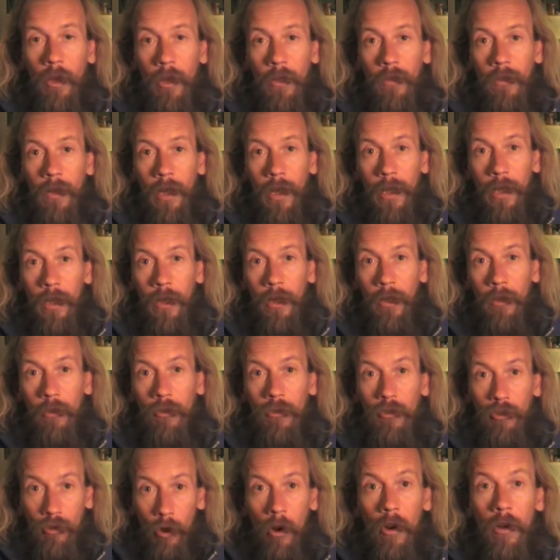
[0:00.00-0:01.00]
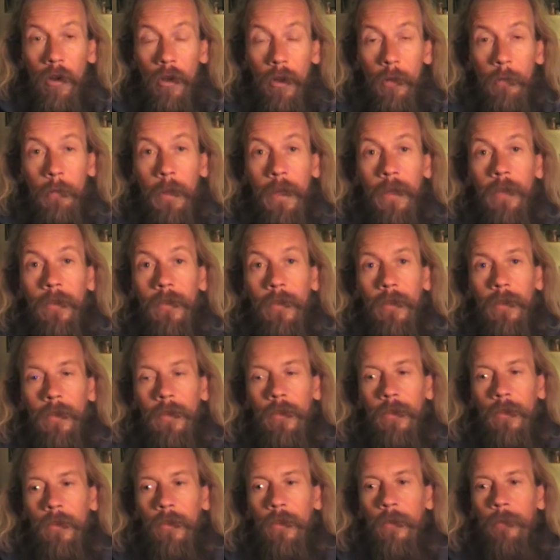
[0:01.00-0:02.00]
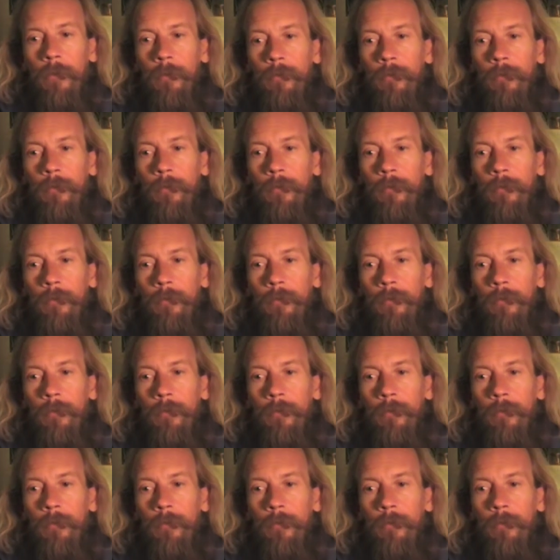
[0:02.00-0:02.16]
It's like a stronger message.